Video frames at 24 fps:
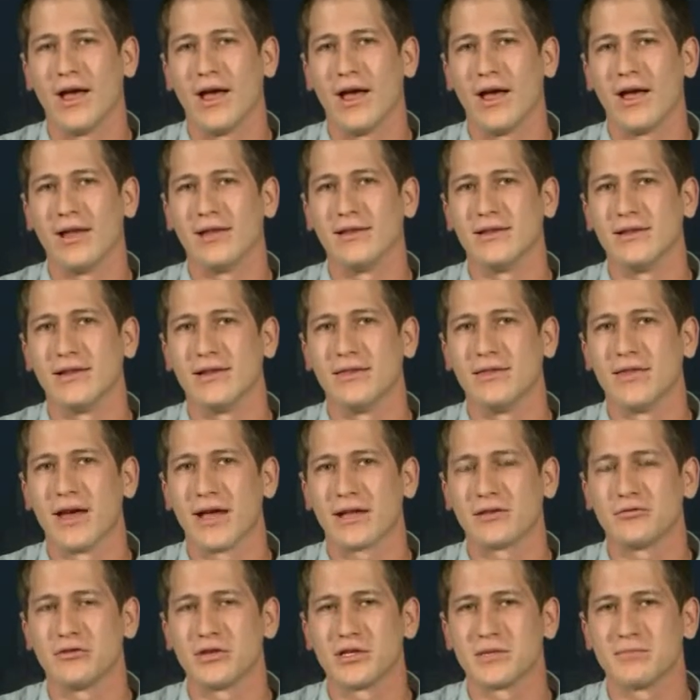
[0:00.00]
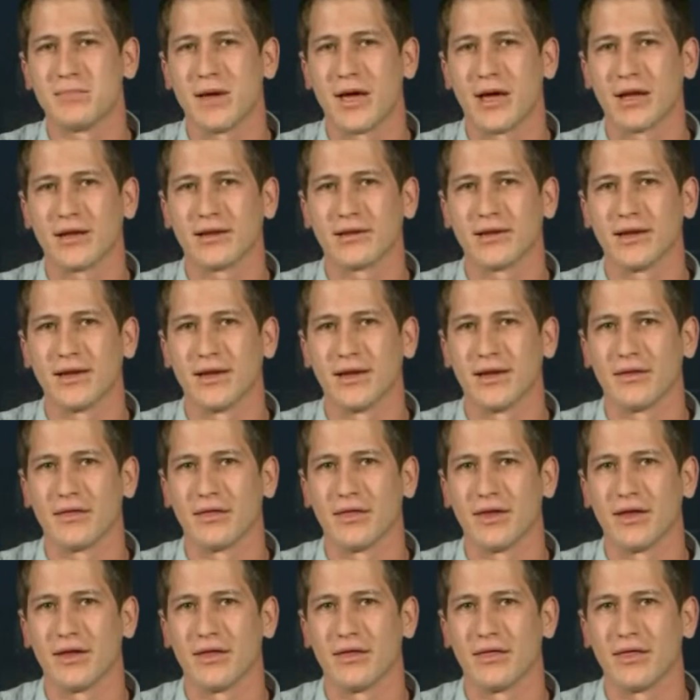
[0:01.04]
And in that respect,
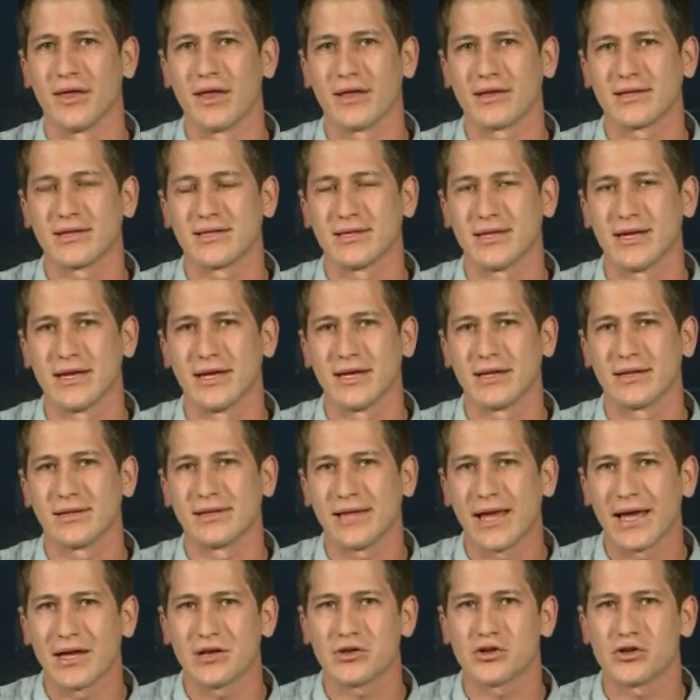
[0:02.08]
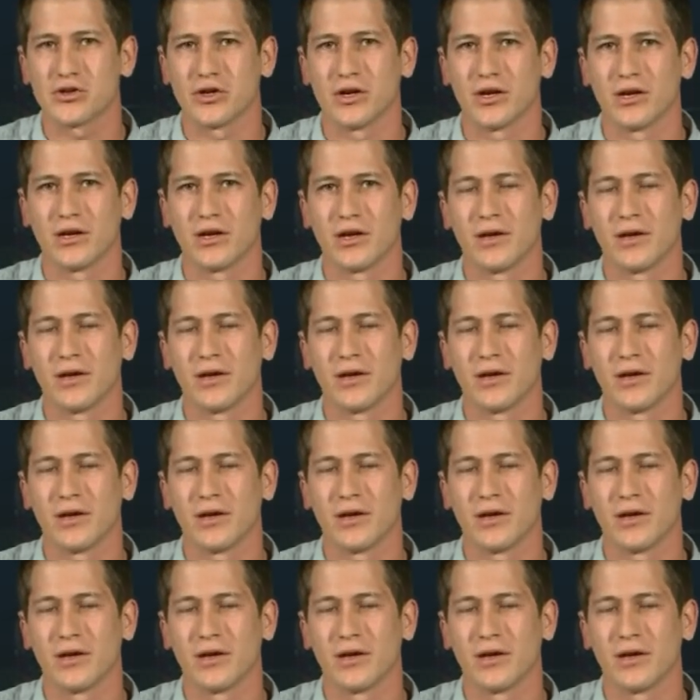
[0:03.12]
that tension